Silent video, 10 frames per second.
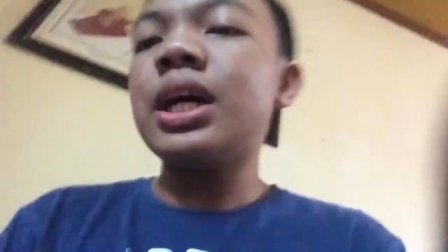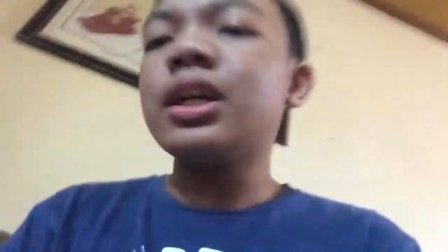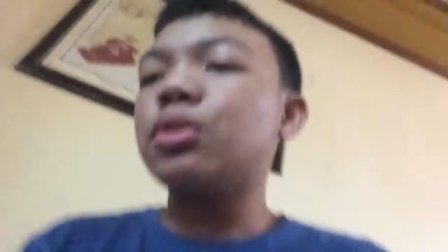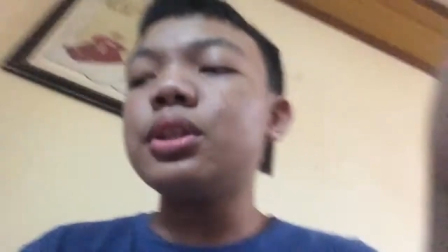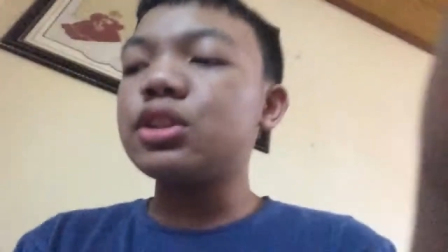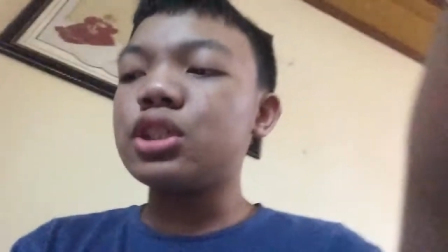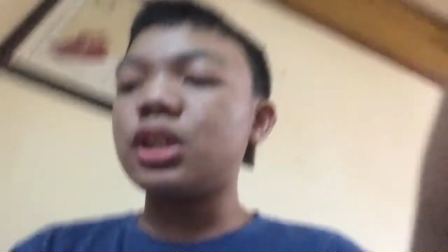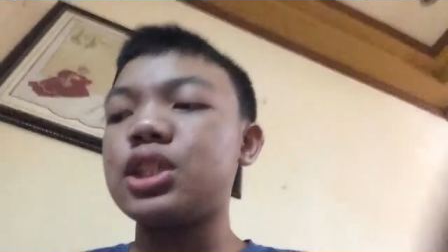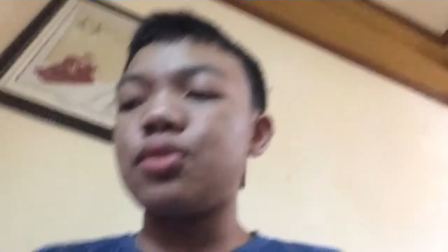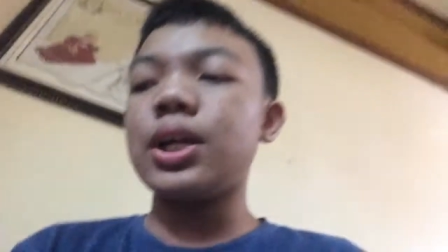not going to
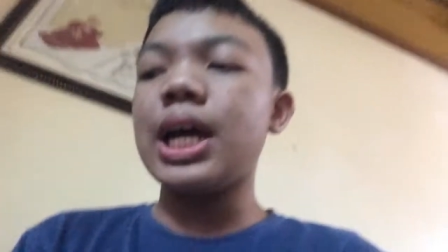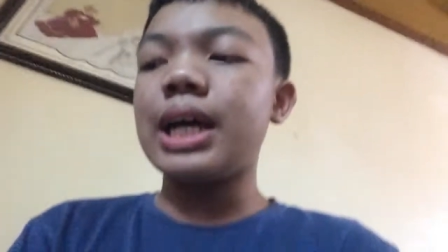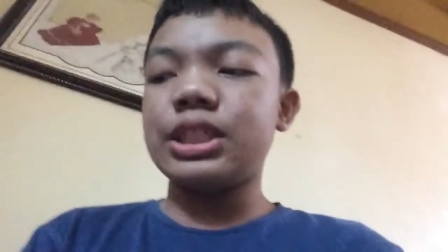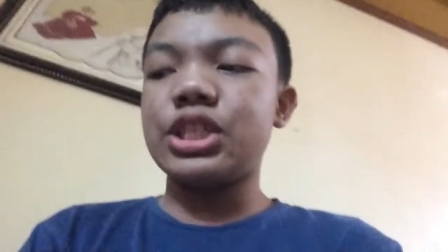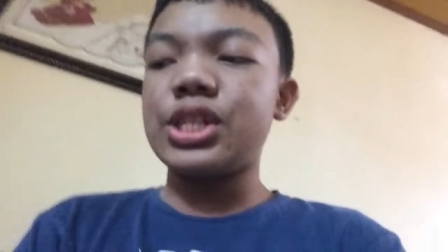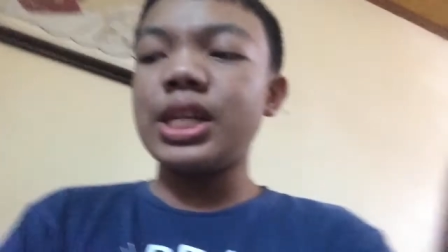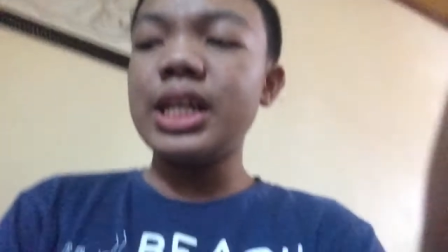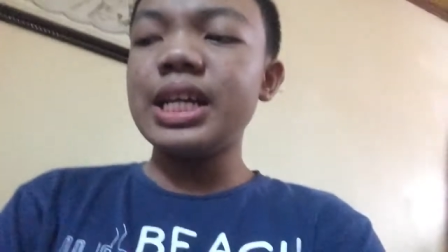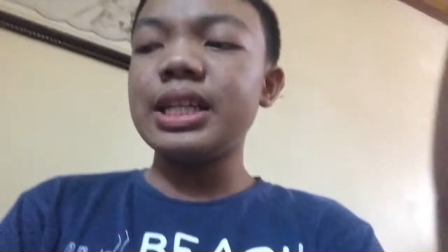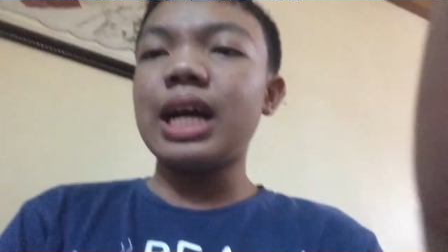search for
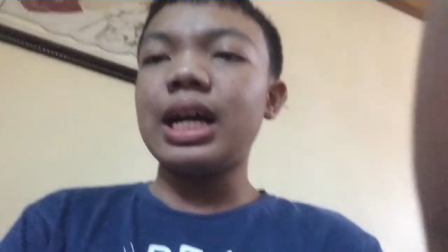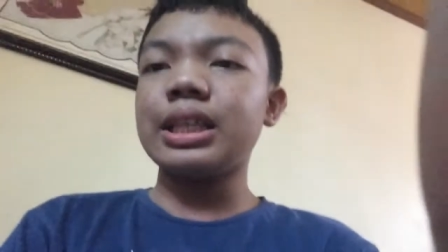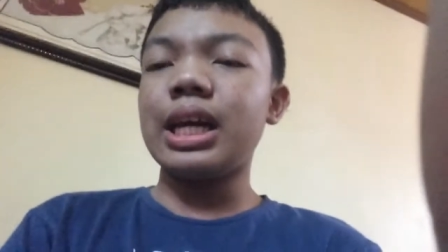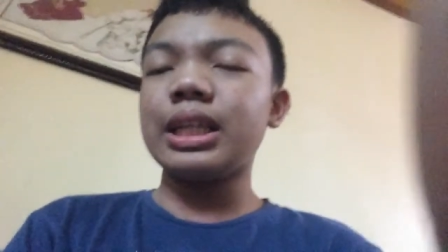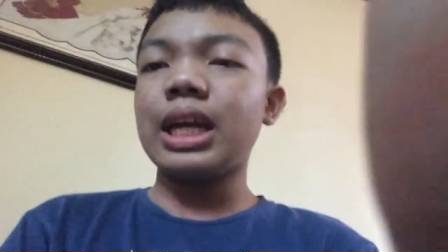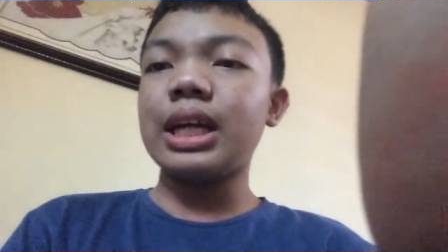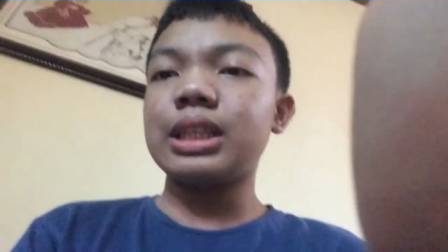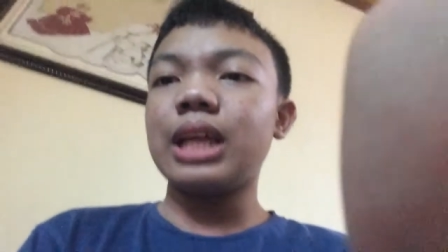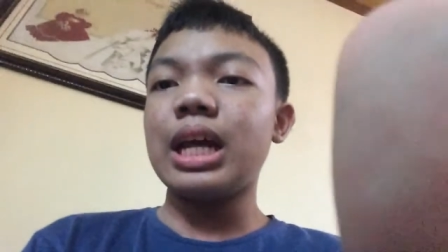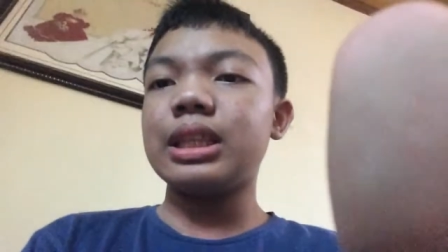Achi da da da
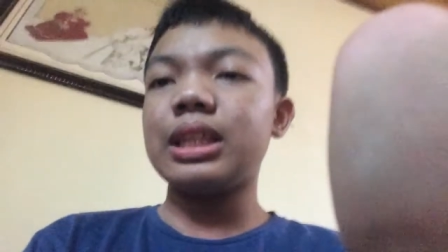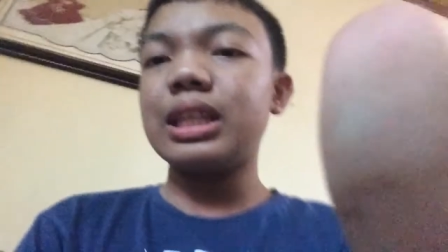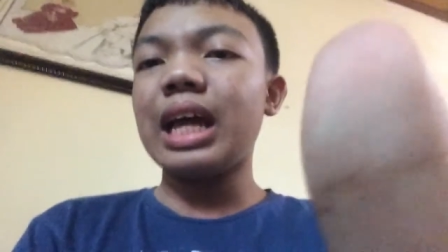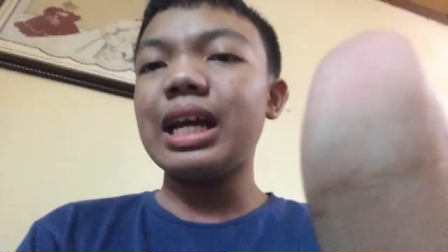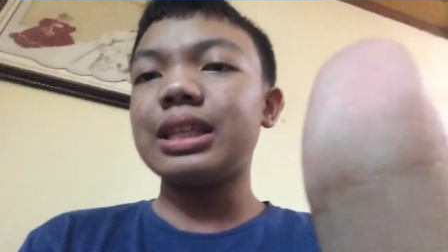da da